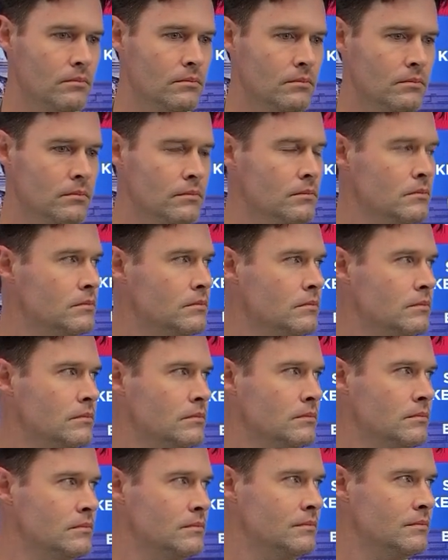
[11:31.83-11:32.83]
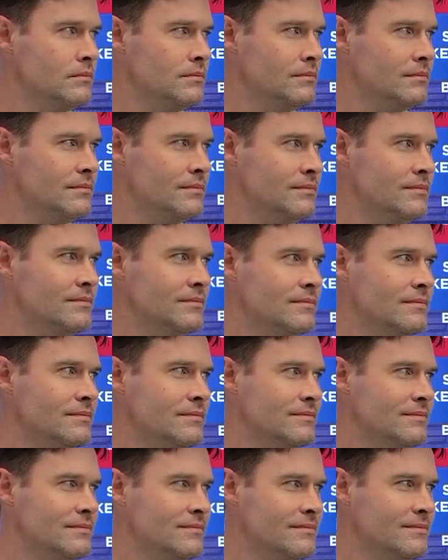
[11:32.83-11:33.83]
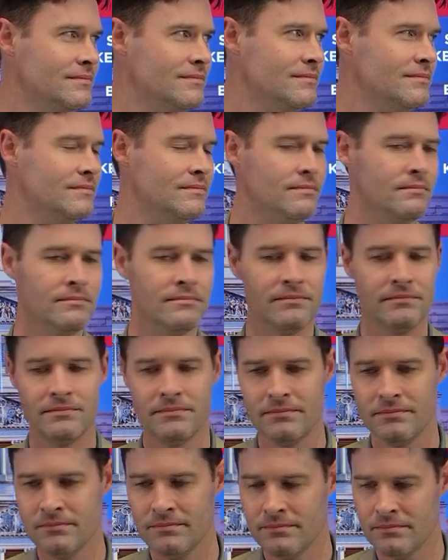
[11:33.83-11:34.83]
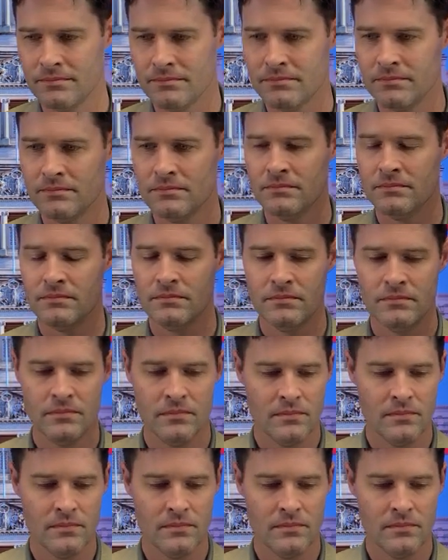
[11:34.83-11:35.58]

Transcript: [no speech]